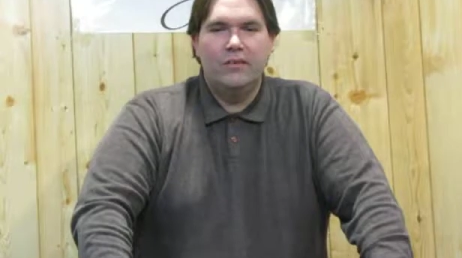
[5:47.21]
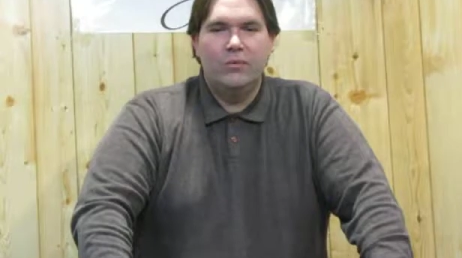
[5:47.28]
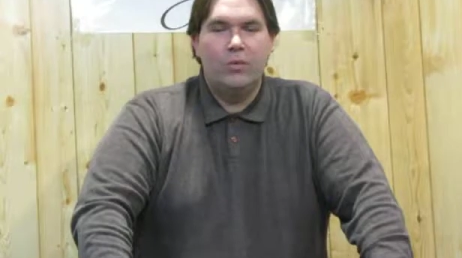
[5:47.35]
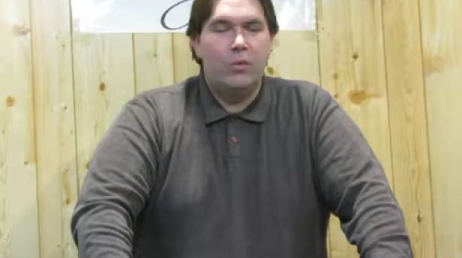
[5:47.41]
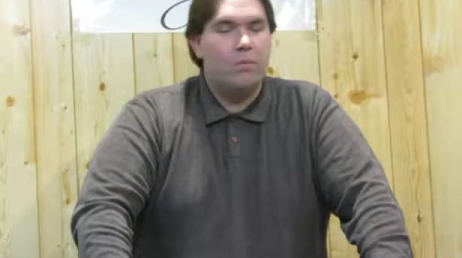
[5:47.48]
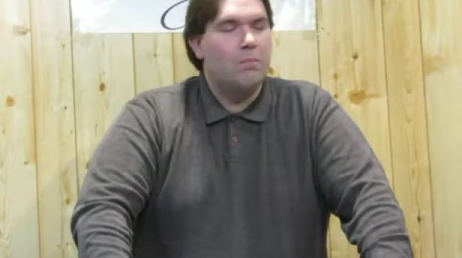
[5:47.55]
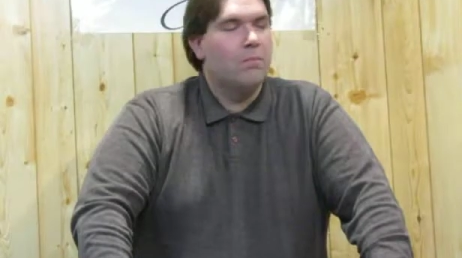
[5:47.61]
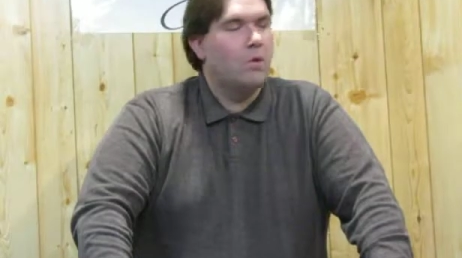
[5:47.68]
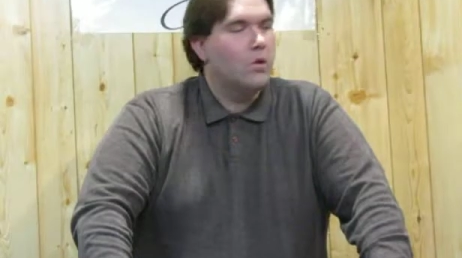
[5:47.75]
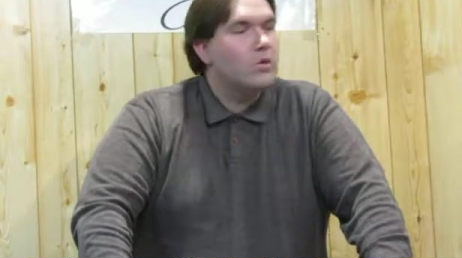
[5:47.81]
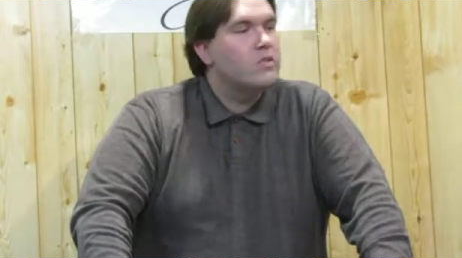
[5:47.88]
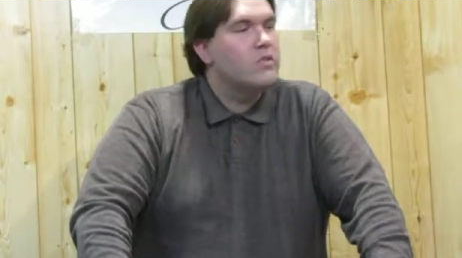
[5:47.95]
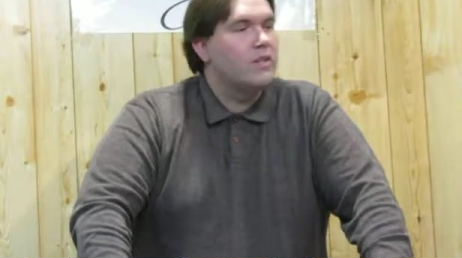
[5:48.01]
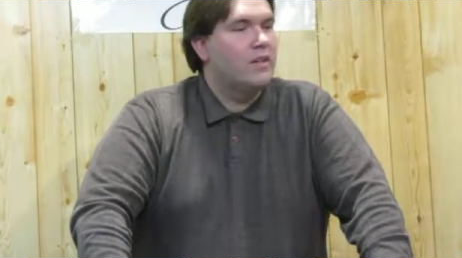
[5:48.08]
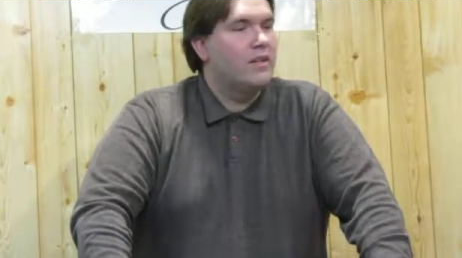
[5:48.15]
What
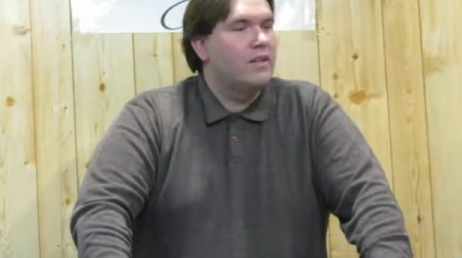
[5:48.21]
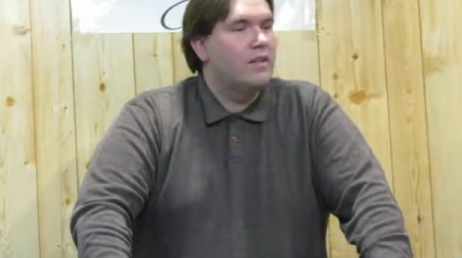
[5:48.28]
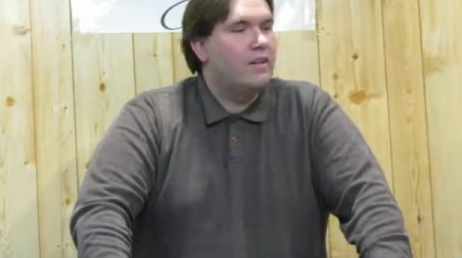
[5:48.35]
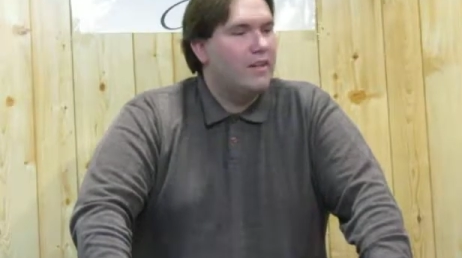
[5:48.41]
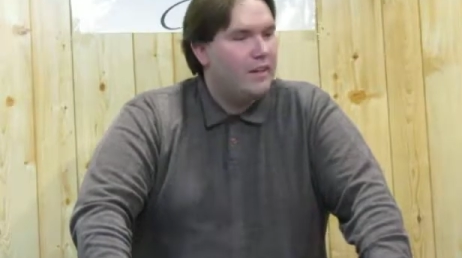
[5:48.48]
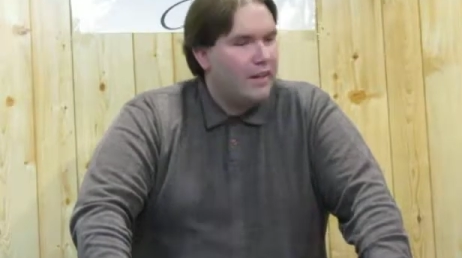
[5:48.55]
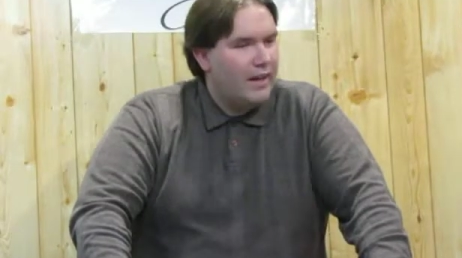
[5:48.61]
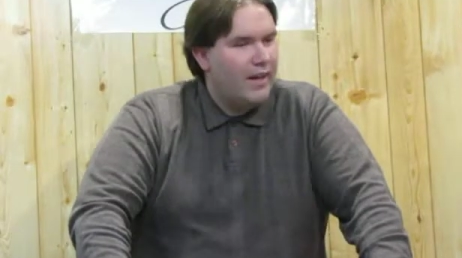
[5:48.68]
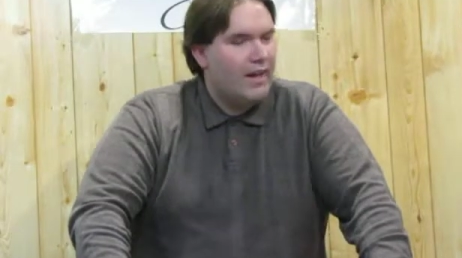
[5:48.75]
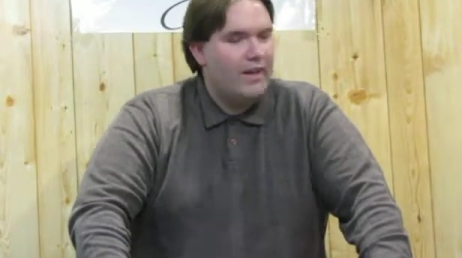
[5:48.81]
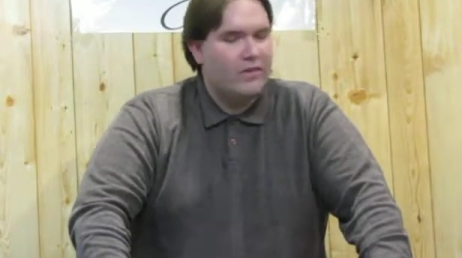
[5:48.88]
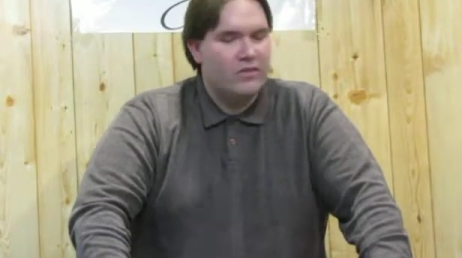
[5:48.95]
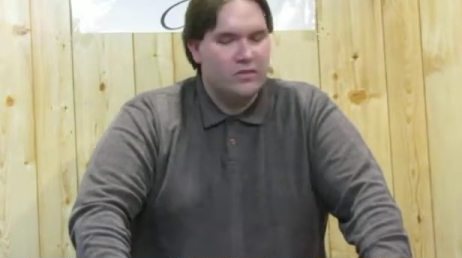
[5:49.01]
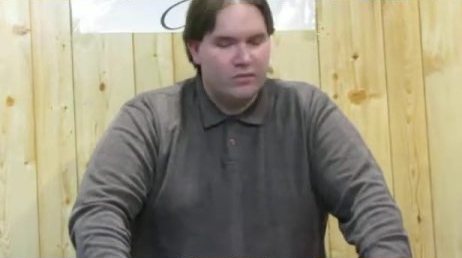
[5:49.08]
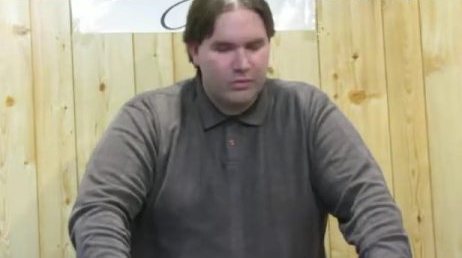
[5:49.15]
mercy he
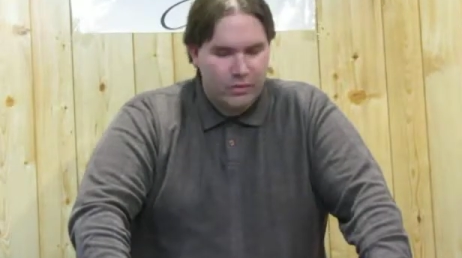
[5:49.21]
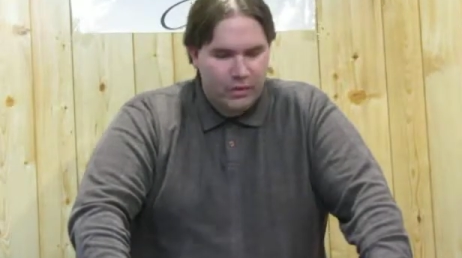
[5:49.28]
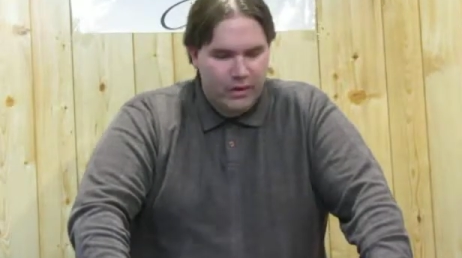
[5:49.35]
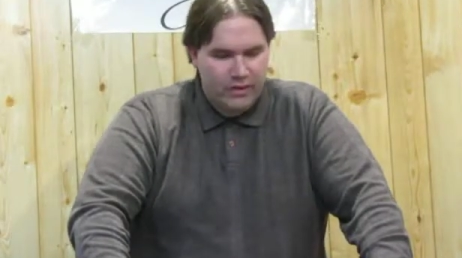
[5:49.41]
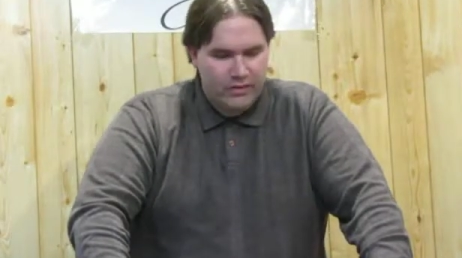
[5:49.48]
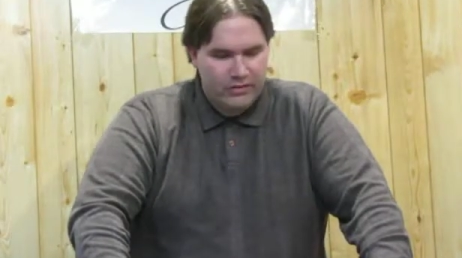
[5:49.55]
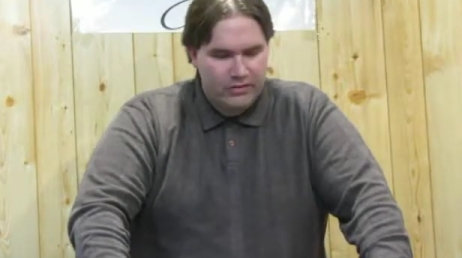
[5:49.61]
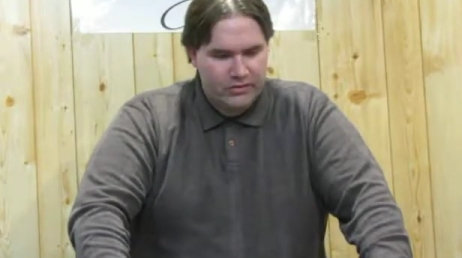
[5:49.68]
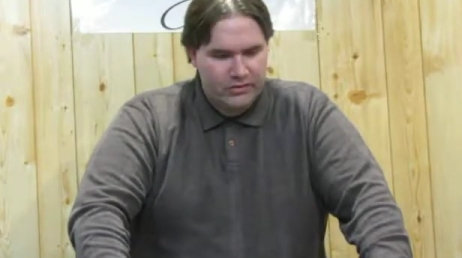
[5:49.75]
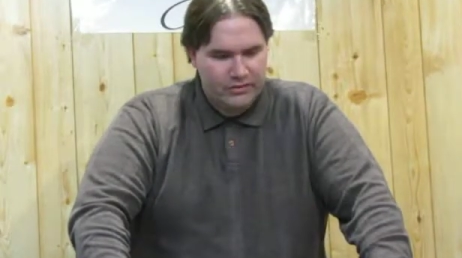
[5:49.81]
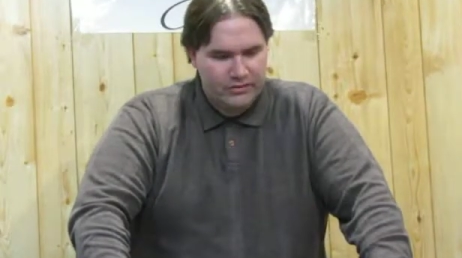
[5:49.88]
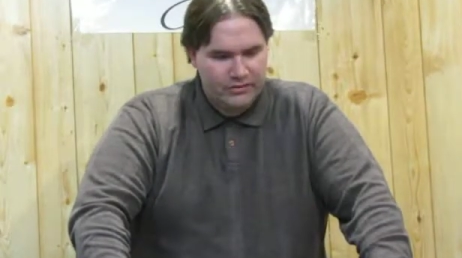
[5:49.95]
has for us.